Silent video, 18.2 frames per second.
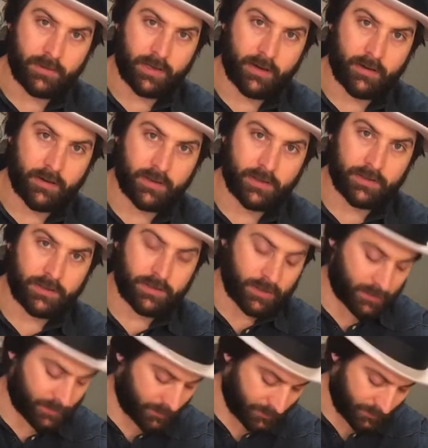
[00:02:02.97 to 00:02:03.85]
There is
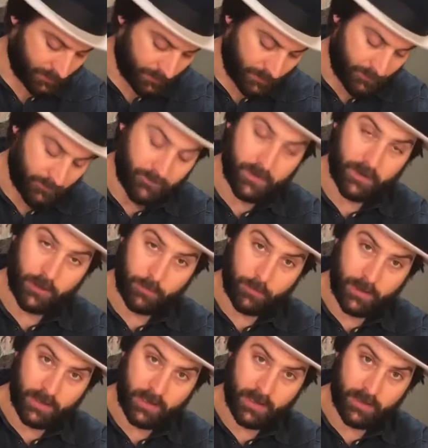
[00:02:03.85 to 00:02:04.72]
just finger
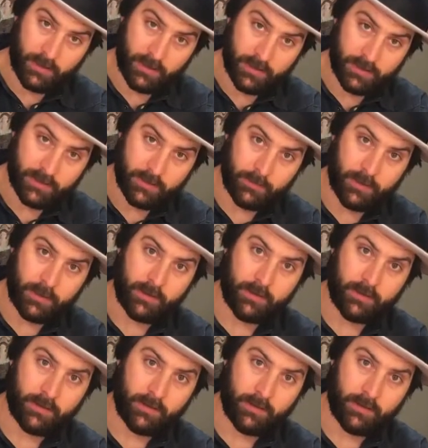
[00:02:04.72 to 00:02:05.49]
picking on the instrument.